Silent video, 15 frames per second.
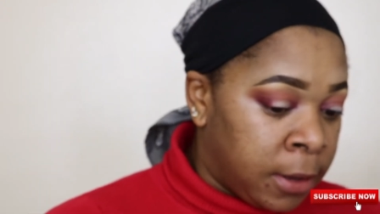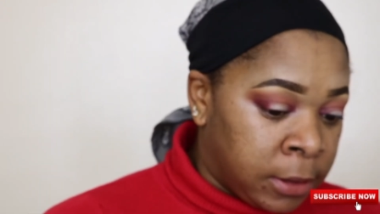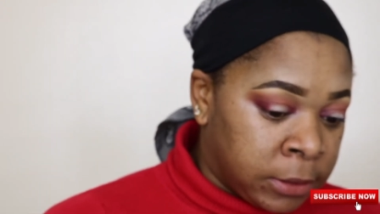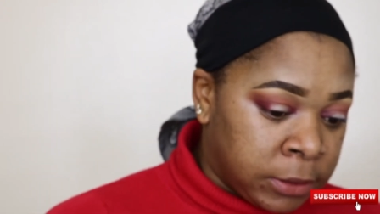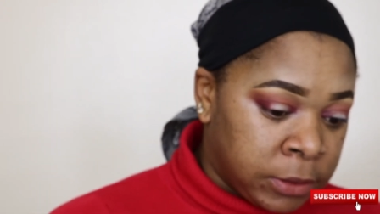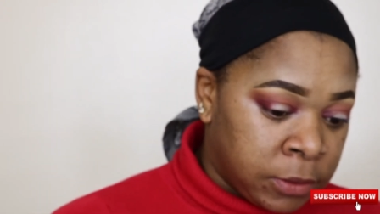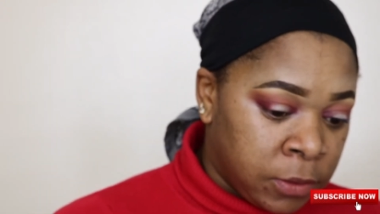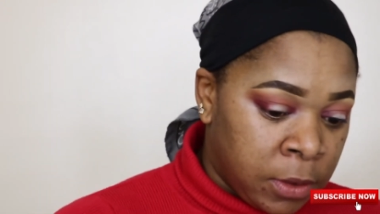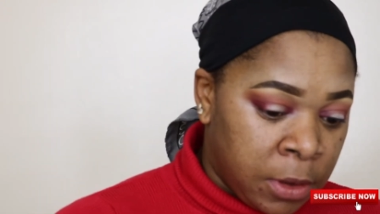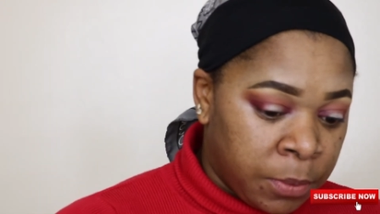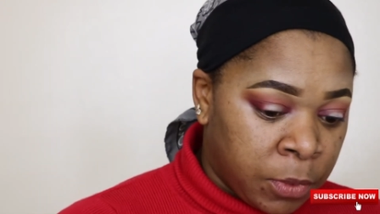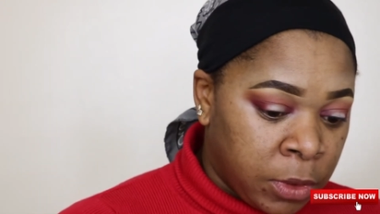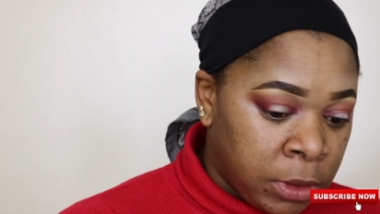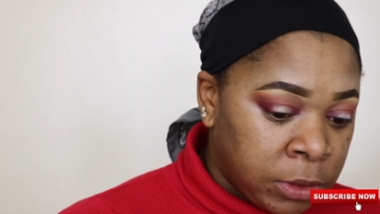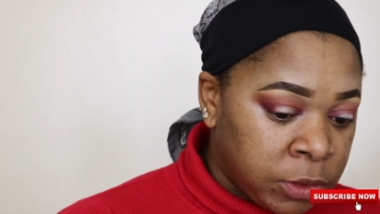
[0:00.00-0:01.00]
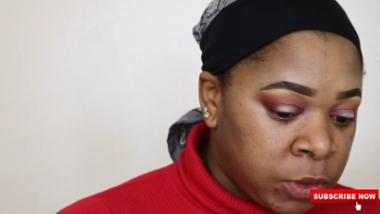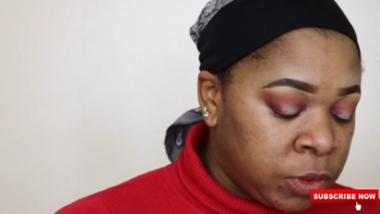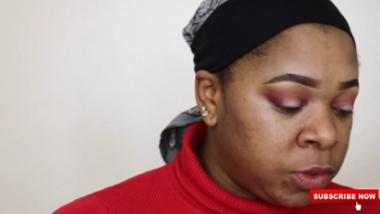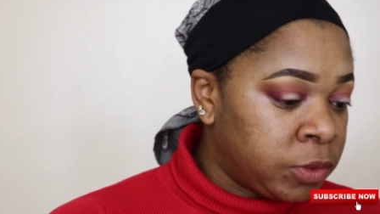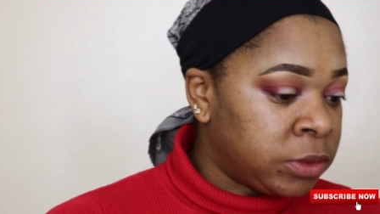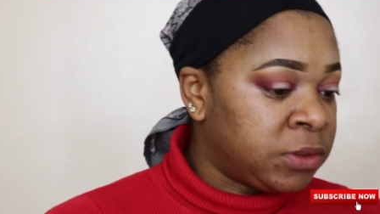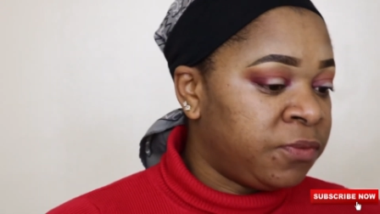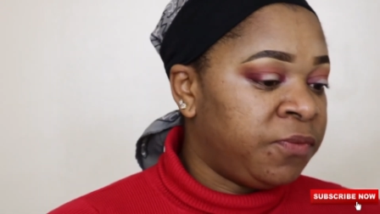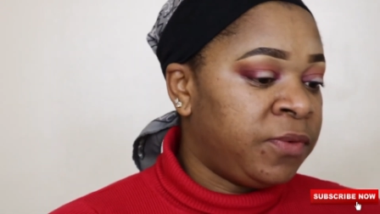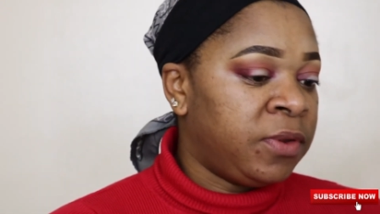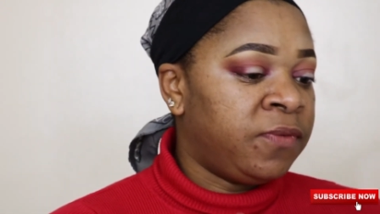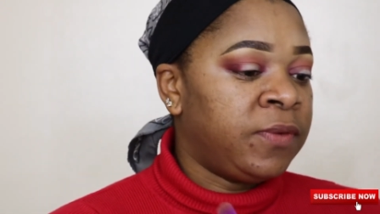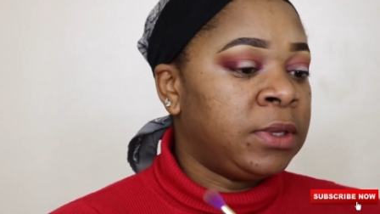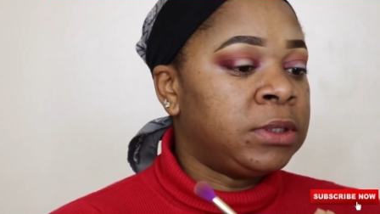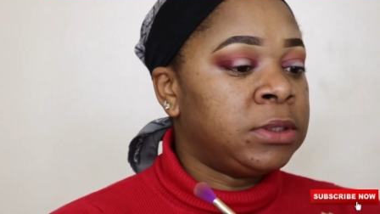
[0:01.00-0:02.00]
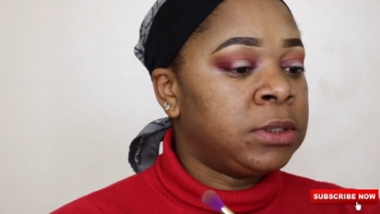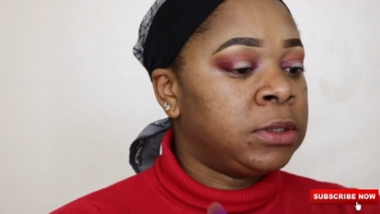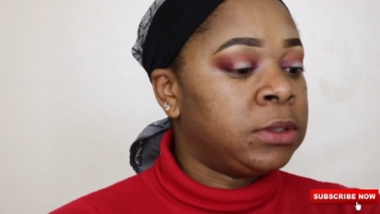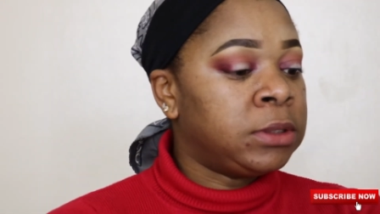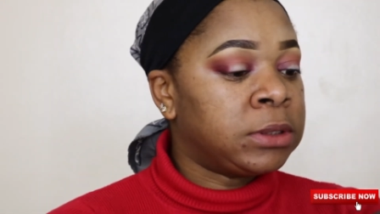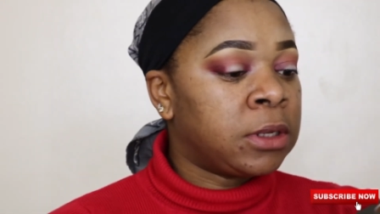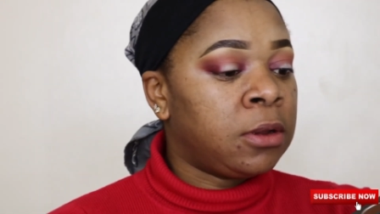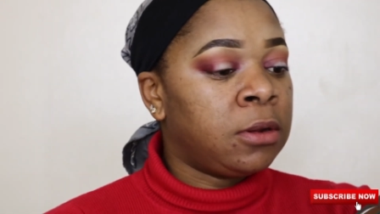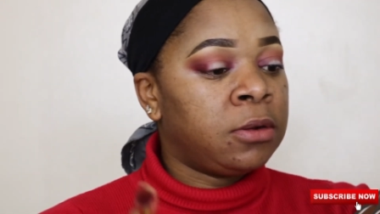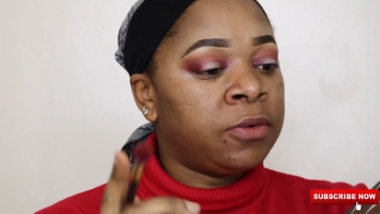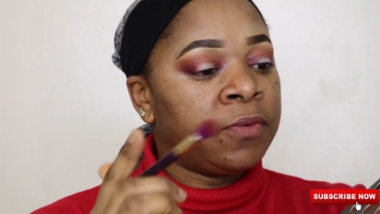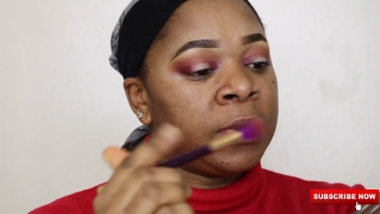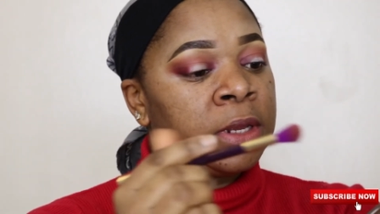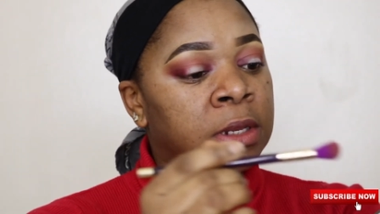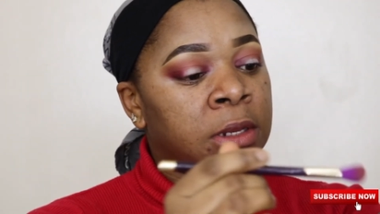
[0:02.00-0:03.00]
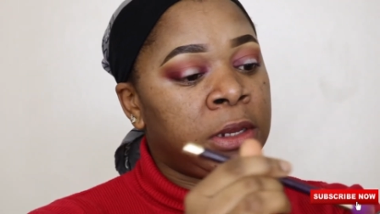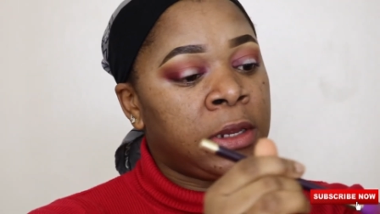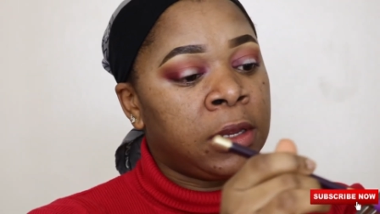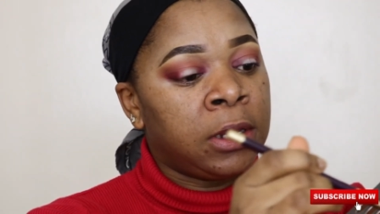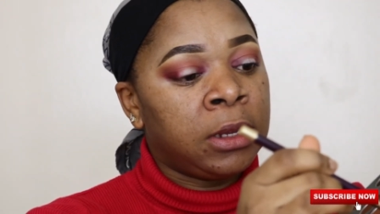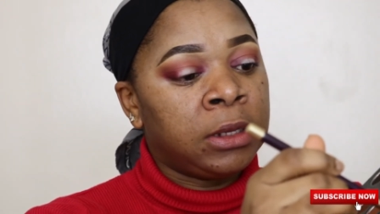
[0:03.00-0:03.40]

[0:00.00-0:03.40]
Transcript: So I'm going to use Velvet, this color right here.